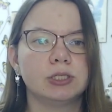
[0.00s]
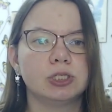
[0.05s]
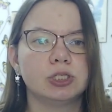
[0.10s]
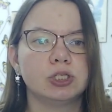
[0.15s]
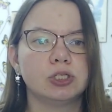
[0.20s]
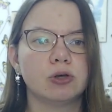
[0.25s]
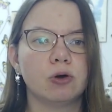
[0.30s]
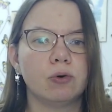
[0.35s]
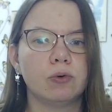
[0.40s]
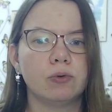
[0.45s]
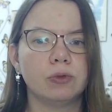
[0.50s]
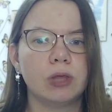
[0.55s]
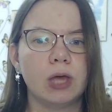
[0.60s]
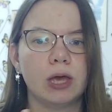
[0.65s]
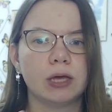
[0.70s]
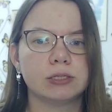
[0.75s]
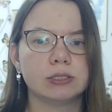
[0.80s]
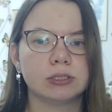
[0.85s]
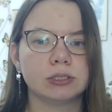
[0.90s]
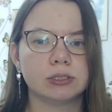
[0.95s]
So
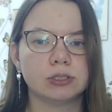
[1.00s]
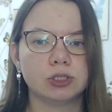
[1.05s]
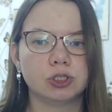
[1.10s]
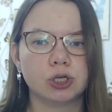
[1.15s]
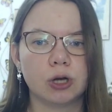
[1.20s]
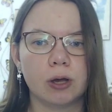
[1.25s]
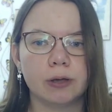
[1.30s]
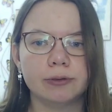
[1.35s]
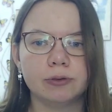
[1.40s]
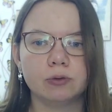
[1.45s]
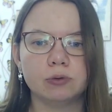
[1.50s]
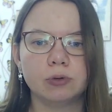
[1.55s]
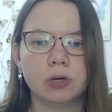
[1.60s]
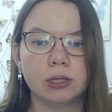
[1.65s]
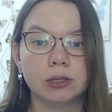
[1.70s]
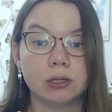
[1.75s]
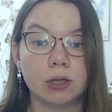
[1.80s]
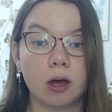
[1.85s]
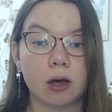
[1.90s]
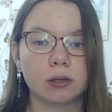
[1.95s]
they're still trying to
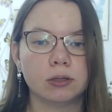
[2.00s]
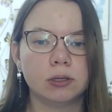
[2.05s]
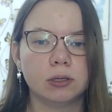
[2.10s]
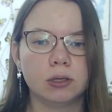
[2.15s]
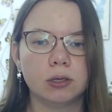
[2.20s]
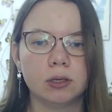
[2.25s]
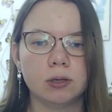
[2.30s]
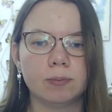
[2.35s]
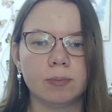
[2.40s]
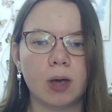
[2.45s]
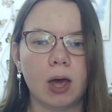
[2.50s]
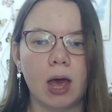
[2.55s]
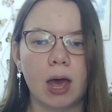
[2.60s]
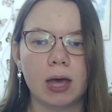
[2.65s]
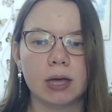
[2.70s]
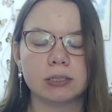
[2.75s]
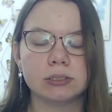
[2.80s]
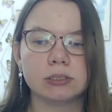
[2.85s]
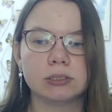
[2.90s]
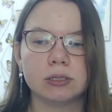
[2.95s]
contact him
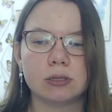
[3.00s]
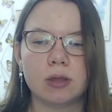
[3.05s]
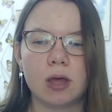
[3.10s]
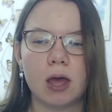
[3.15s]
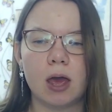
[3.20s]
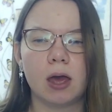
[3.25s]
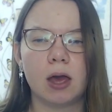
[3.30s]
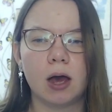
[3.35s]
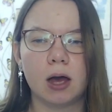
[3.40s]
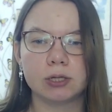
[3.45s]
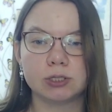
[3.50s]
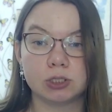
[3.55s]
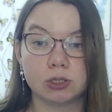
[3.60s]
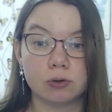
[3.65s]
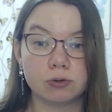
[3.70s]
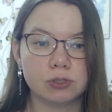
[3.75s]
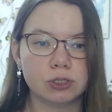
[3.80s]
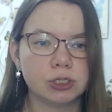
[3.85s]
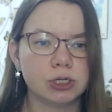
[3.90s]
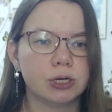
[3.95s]
as their
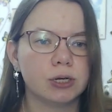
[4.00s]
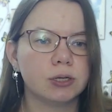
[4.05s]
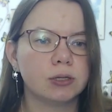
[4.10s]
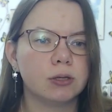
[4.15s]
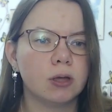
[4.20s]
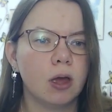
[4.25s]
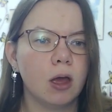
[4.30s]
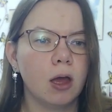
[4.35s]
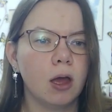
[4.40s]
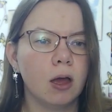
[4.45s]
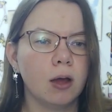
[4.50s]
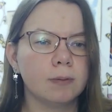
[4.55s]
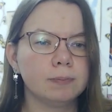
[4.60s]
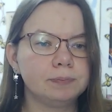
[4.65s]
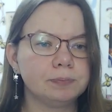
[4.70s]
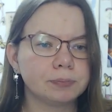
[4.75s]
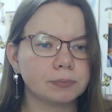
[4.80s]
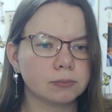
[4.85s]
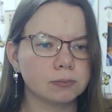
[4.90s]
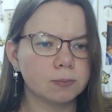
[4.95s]
associate.
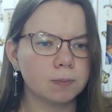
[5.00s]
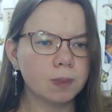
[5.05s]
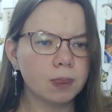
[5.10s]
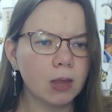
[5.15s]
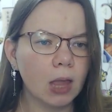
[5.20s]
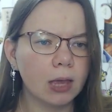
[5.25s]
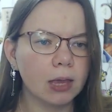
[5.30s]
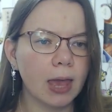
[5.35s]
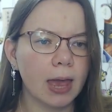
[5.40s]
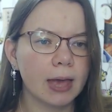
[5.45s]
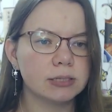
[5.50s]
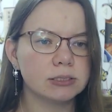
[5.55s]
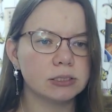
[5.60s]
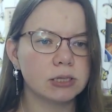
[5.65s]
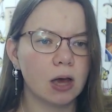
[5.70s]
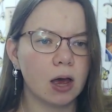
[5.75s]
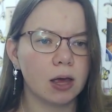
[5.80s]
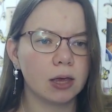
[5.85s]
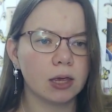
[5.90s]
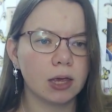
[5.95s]
Guess
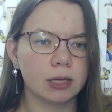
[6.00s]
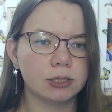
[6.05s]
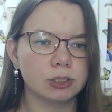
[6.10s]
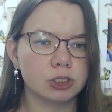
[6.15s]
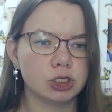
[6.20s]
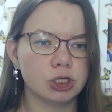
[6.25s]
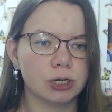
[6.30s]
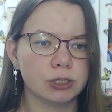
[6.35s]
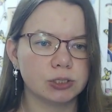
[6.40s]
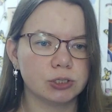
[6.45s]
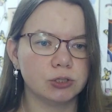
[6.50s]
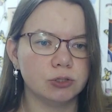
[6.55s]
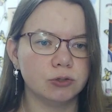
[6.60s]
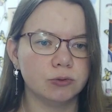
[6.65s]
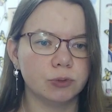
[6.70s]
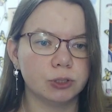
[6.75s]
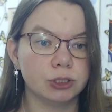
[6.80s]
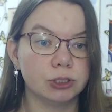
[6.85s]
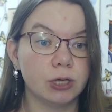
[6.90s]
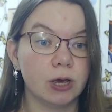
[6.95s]
I can just do
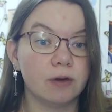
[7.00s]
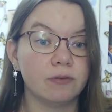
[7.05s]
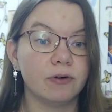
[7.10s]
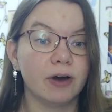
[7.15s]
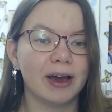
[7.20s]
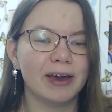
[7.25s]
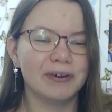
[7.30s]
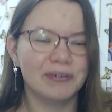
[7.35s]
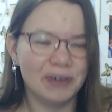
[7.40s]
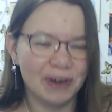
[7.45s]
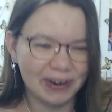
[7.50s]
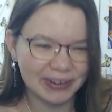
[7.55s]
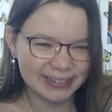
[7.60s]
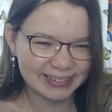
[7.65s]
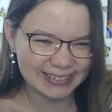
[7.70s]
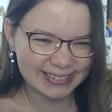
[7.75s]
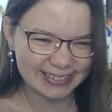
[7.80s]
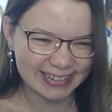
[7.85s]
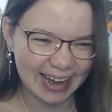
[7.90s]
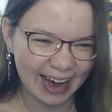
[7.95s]
whatever I
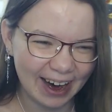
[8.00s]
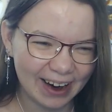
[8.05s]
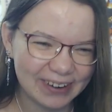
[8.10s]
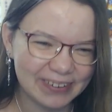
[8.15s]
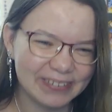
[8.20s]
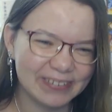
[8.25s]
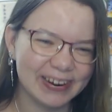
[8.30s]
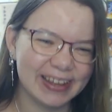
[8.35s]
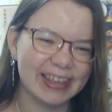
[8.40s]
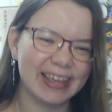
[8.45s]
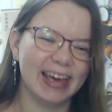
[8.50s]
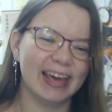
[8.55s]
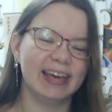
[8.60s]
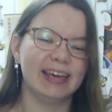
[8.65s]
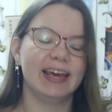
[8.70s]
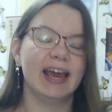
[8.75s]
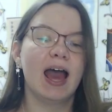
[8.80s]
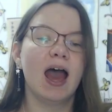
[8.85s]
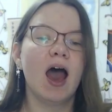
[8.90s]
want now. Okay,